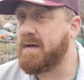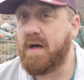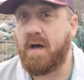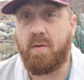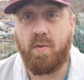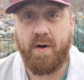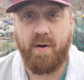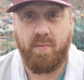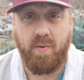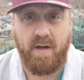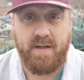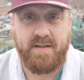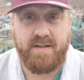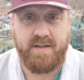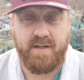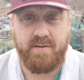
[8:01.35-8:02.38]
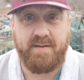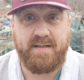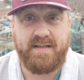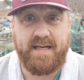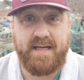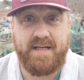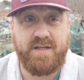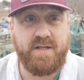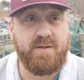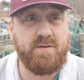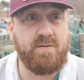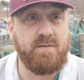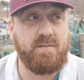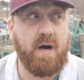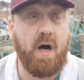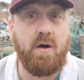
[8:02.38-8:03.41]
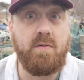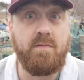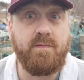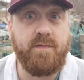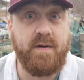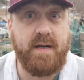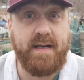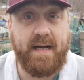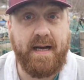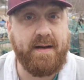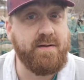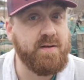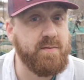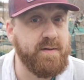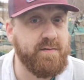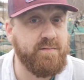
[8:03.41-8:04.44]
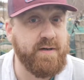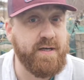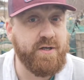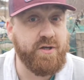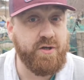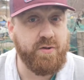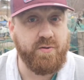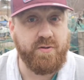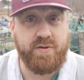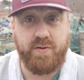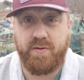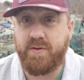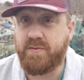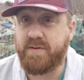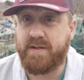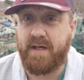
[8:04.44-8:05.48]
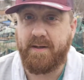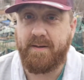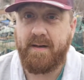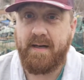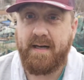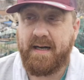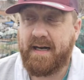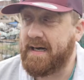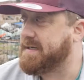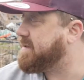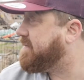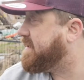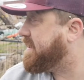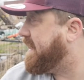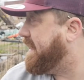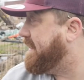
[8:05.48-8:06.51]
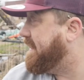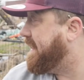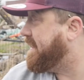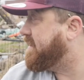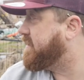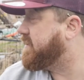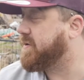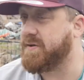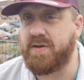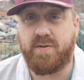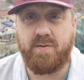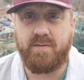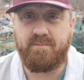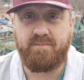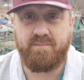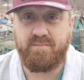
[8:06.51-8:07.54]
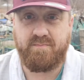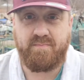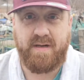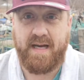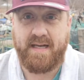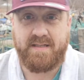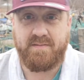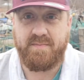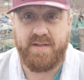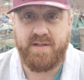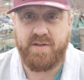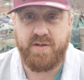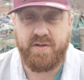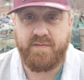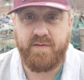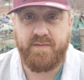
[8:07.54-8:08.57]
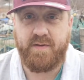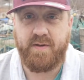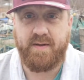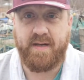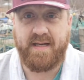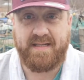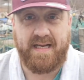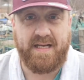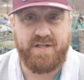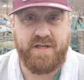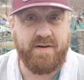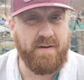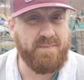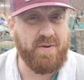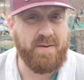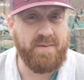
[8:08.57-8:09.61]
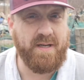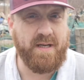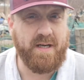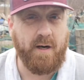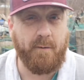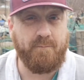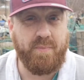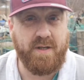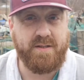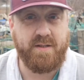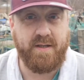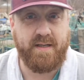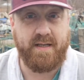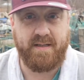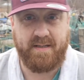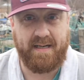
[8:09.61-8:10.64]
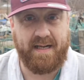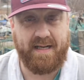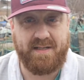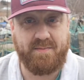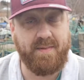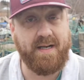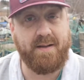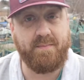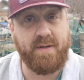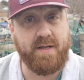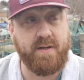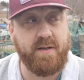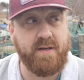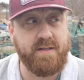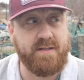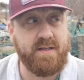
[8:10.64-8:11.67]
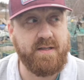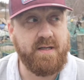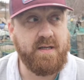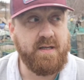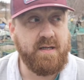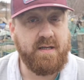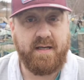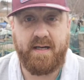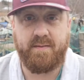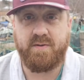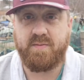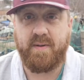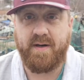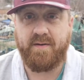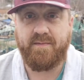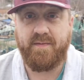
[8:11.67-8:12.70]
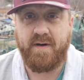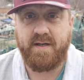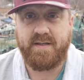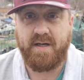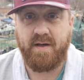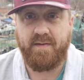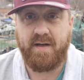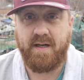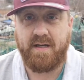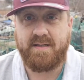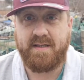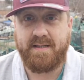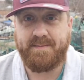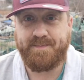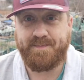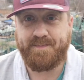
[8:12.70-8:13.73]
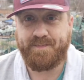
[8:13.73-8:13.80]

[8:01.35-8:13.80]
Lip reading: what I want to do is teach you hopefully how to enrich your soil. So as I was saying, that soil hasn't been touched for a few years. Last year I put a bit of compost on it at the last minute because it was when I first got the lottie.